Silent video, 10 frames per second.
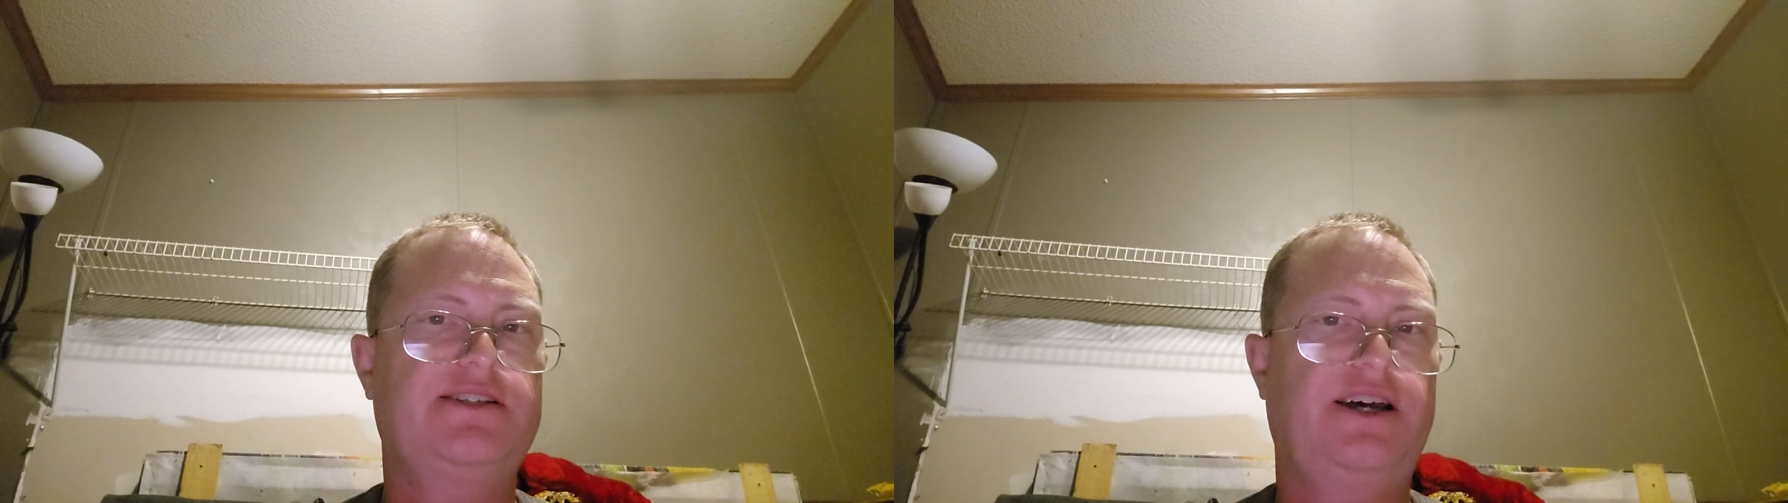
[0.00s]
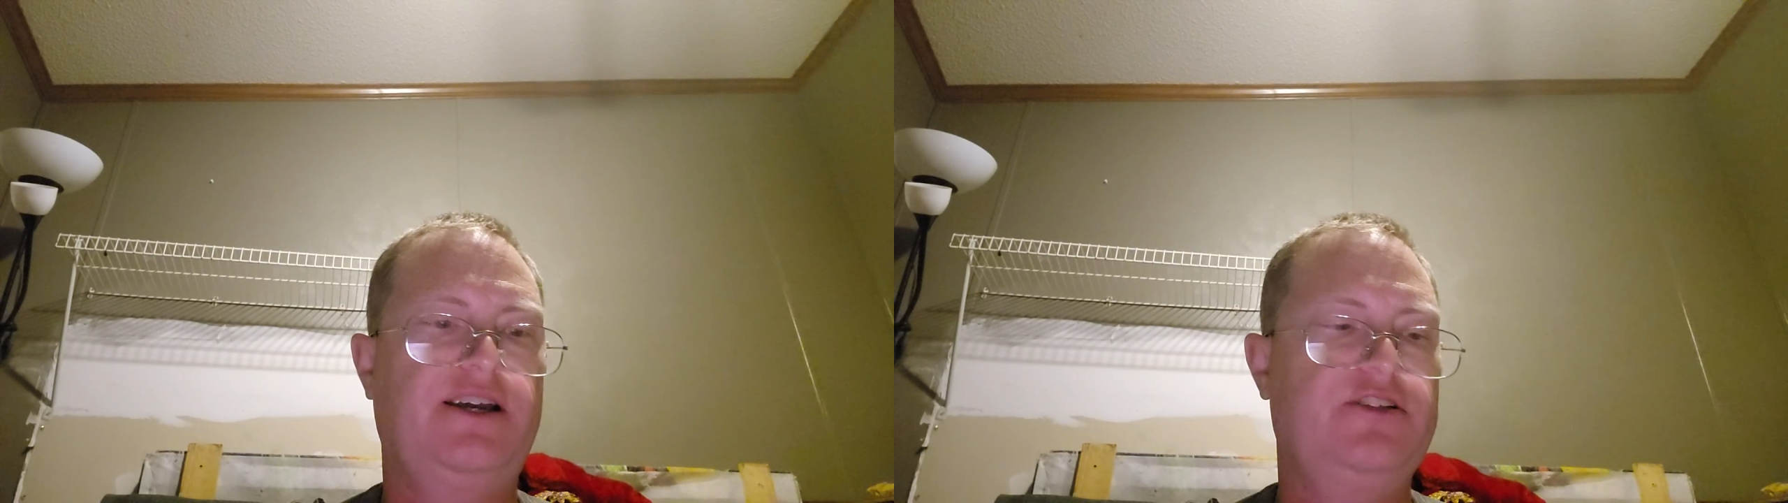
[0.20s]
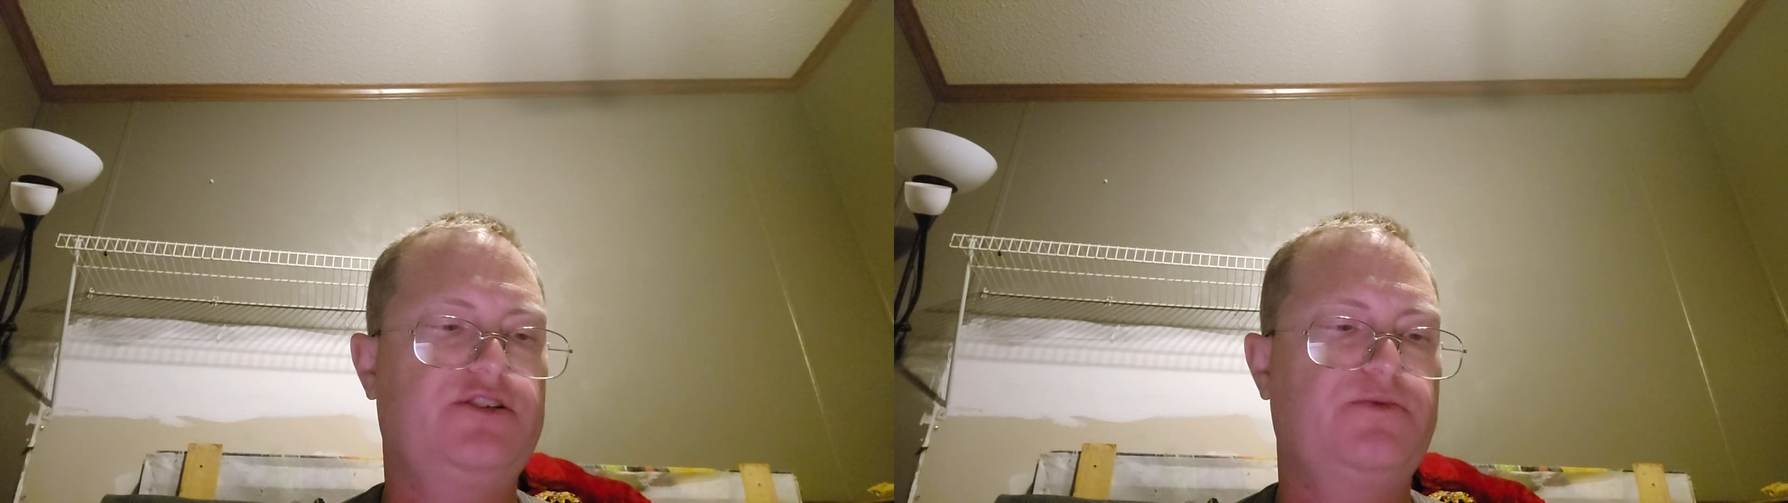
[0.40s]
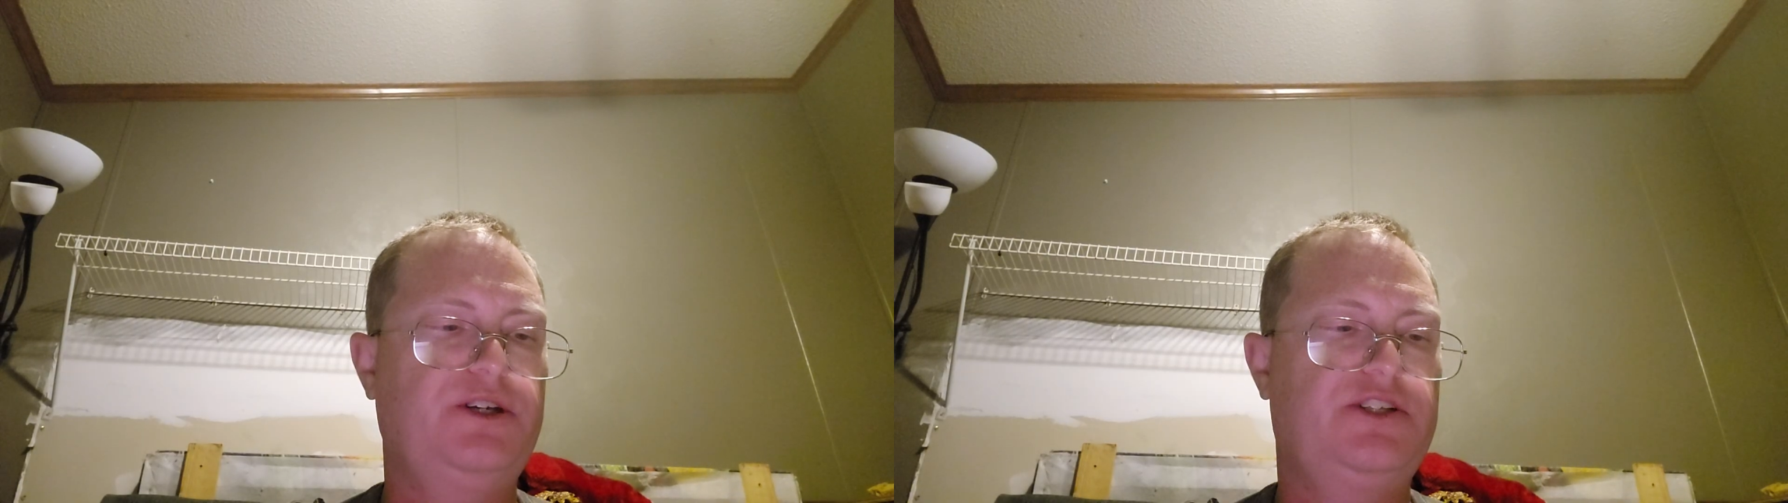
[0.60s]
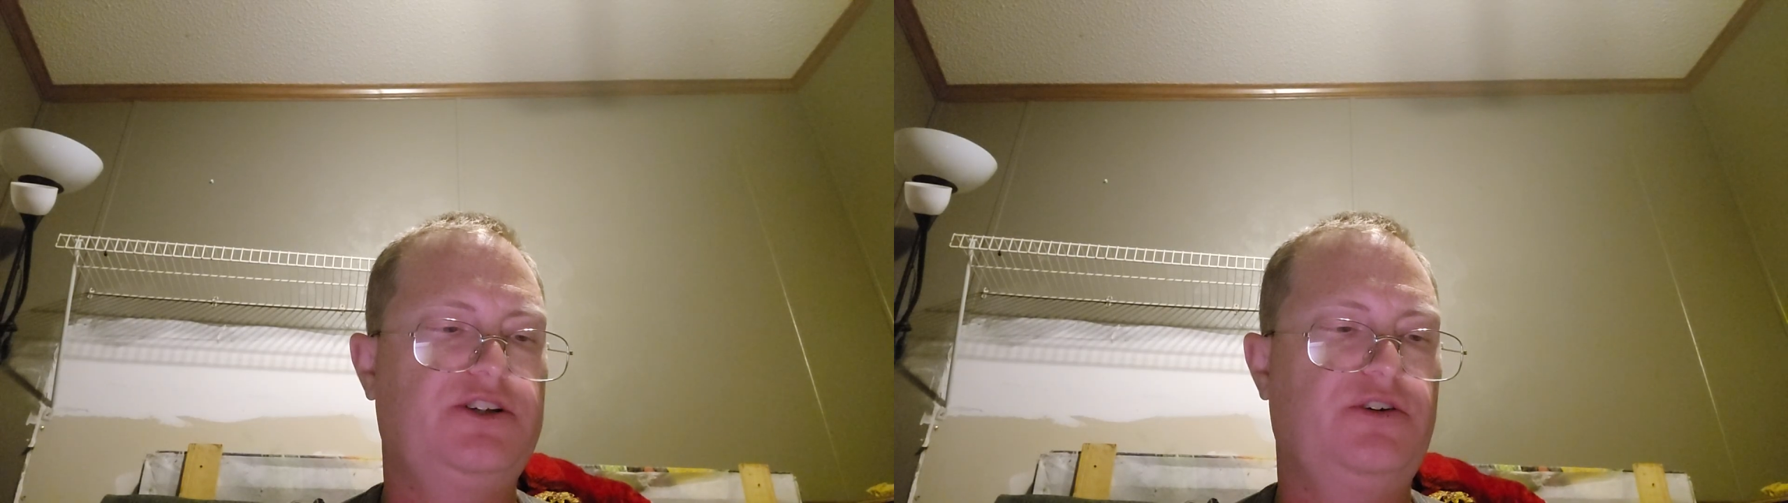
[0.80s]
science
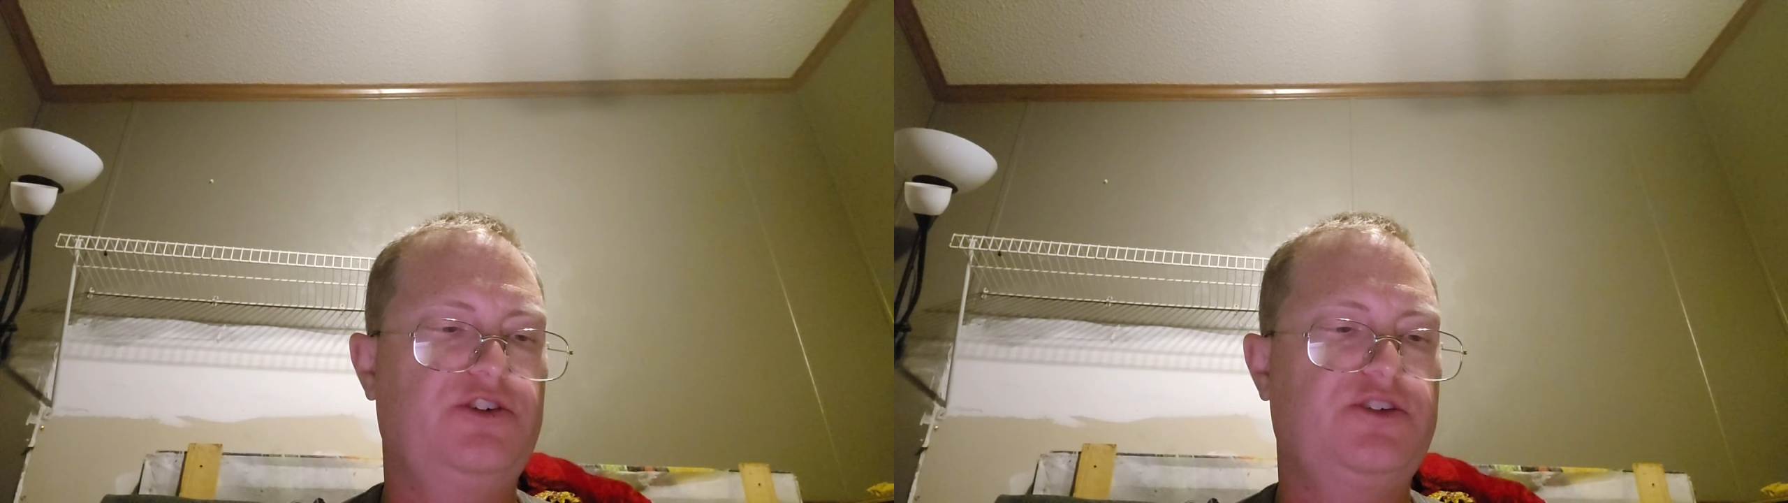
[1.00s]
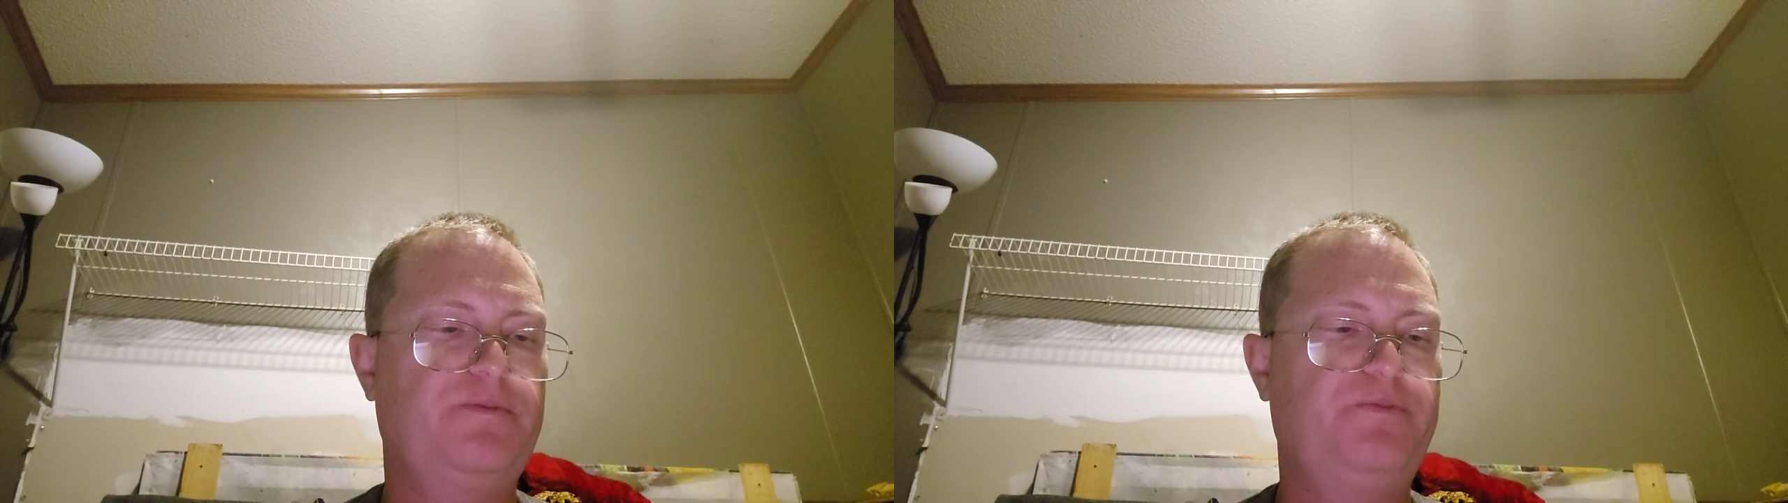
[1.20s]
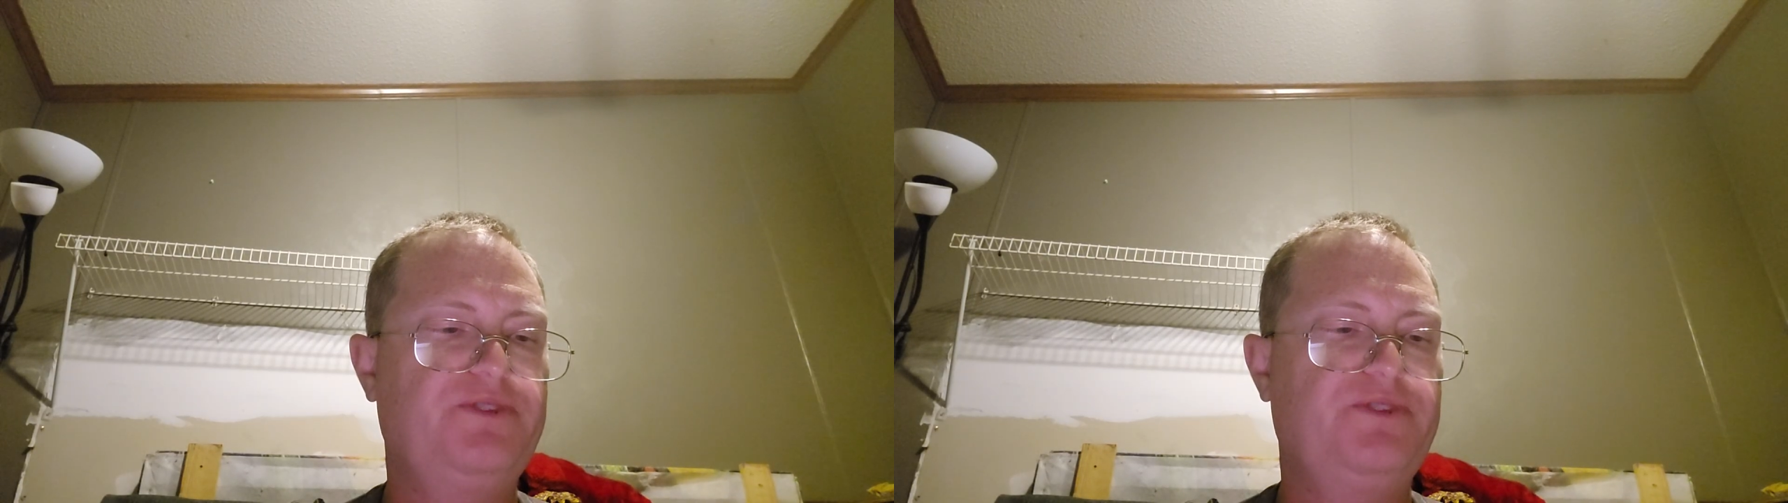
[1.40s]
research.